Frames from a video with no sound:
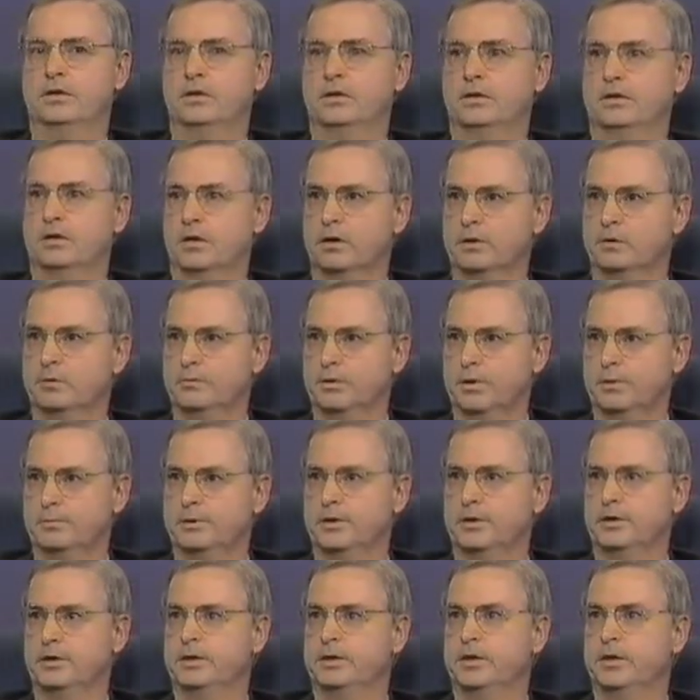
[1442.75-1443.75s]
young
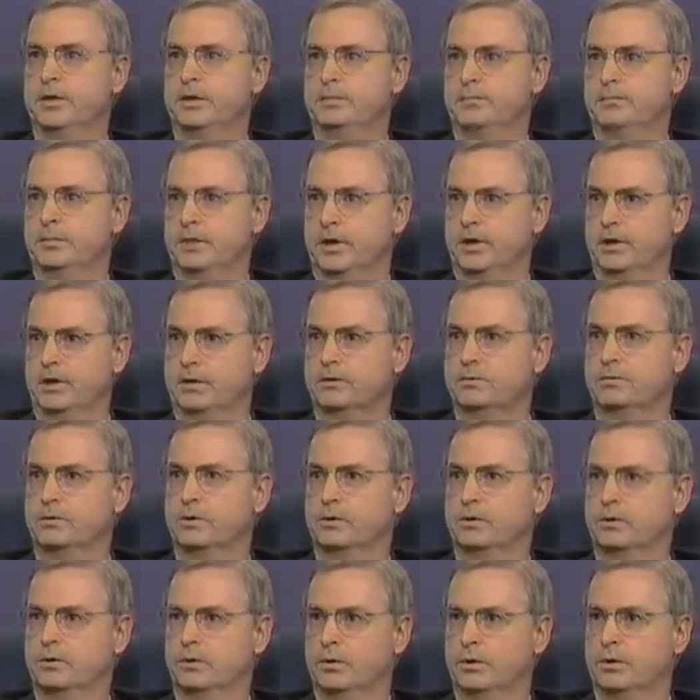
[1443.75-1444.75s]
women and young men who are
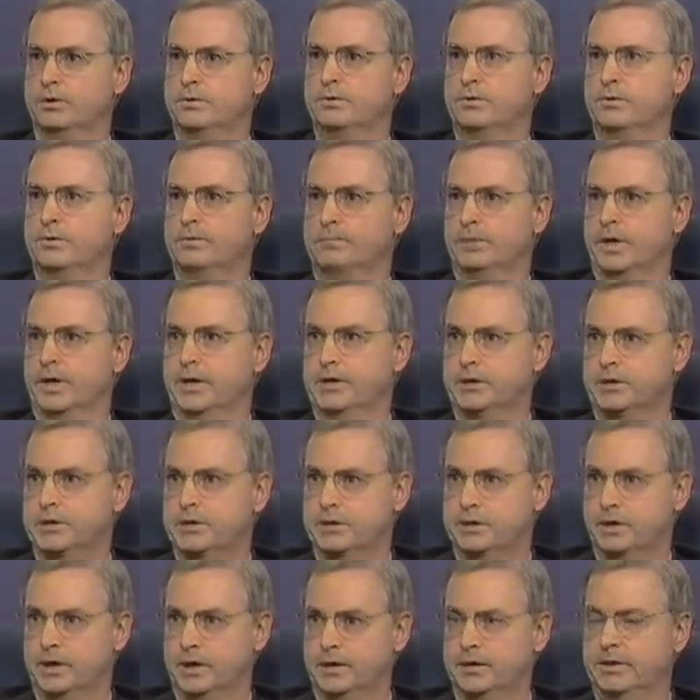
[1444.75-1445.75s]
called to the married
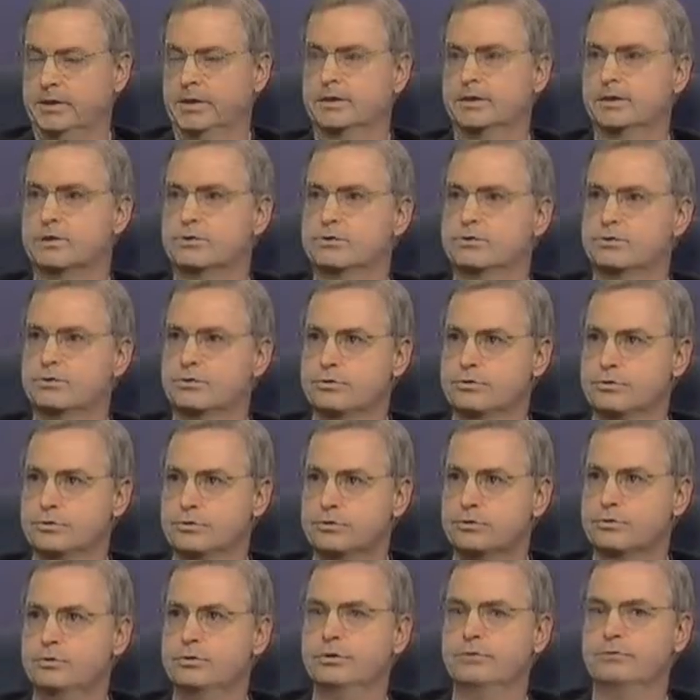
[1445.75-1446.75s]
state, that's a
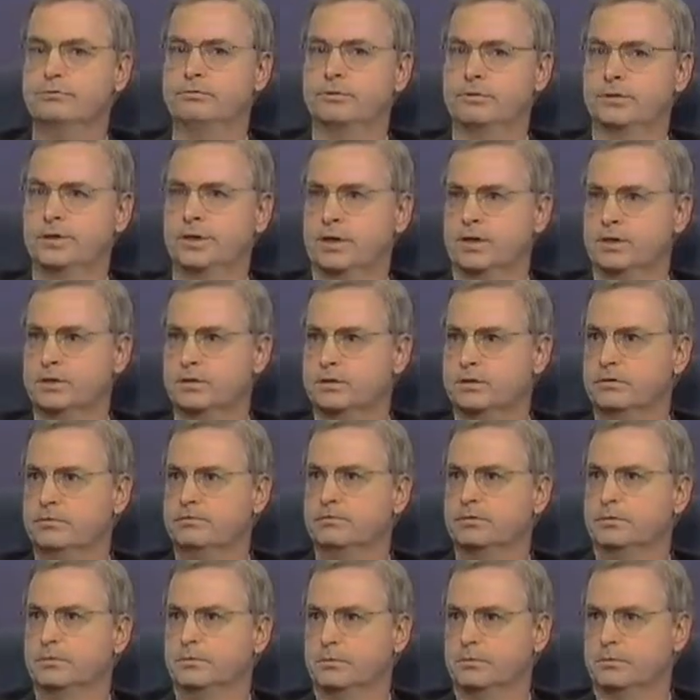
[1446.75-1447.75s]
true vocation
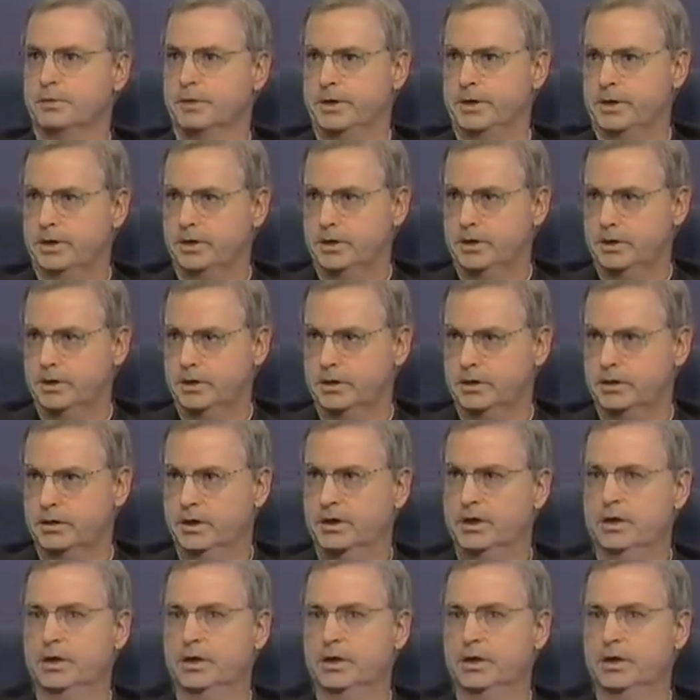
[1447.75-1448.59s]
from Almighty God.